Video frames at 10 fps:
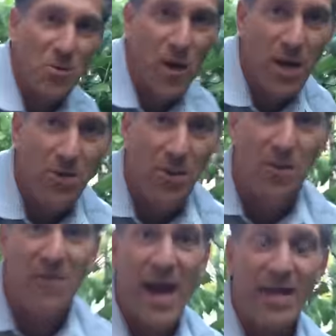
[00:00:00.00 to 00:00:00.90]
we water it,
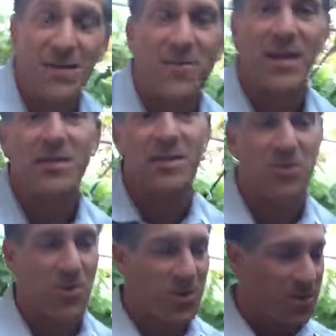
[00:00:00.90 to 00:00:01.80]
we've activated the
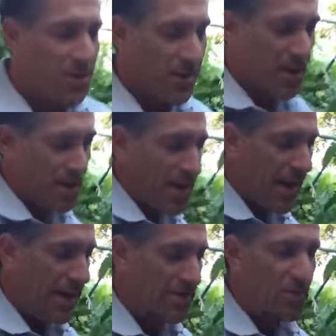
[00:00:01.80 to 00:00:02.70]
soil
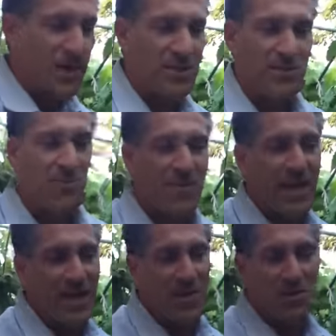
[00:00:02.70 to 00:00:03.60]
and the process will
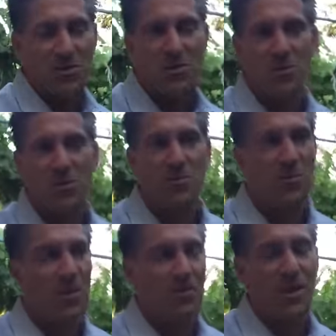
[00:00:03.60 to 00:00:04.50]
begin, and those nutrients will
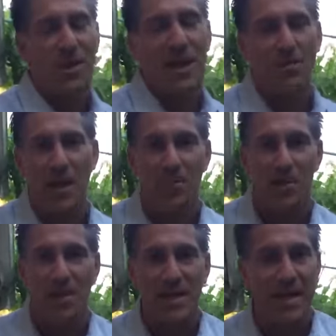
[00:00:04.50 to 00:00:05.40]
be within that plant
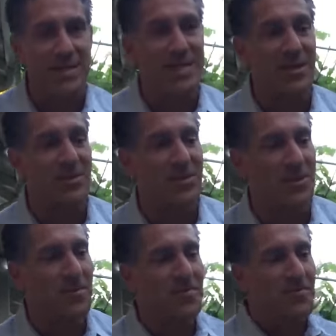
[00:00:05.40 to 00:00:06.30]
within the next day or two.